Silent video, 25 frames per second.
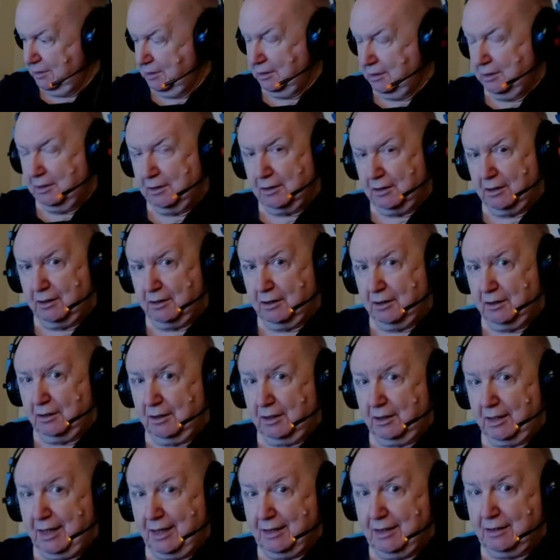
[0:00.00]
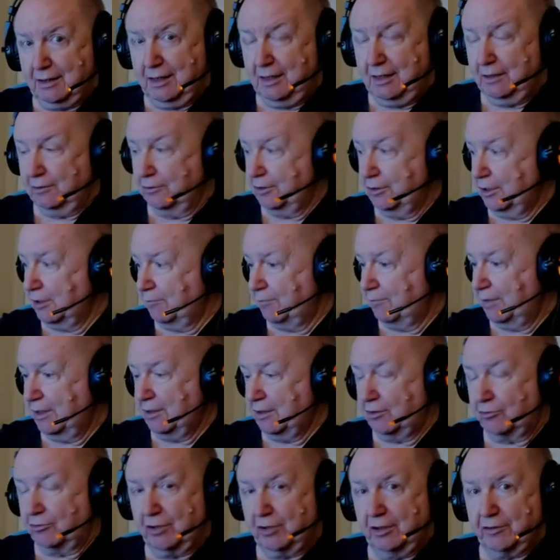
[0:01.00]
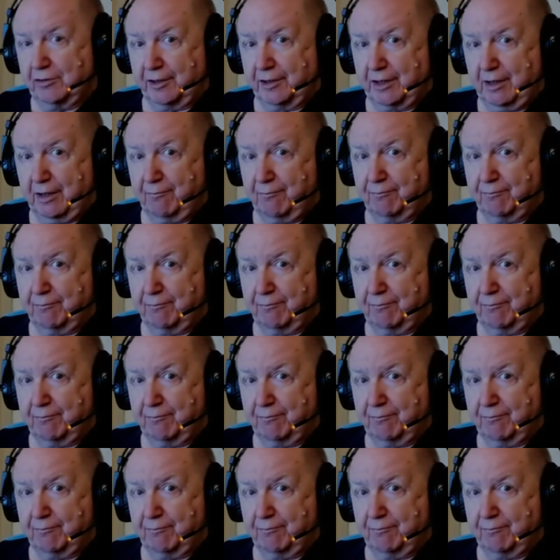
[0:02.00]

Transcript: uh, can't he look at me and see that I'm